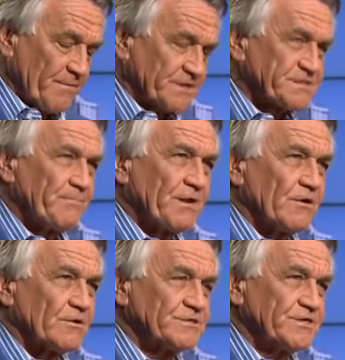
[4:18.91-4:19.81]
But is that
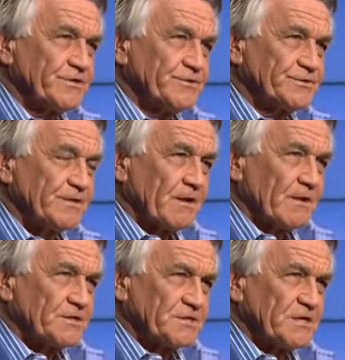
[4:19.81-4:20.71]
because you used
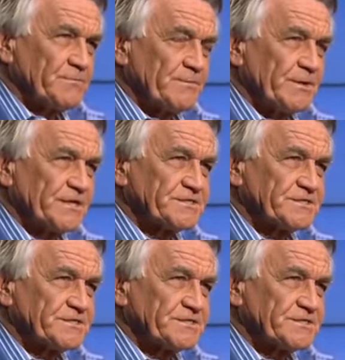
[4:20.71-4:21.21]
the TPP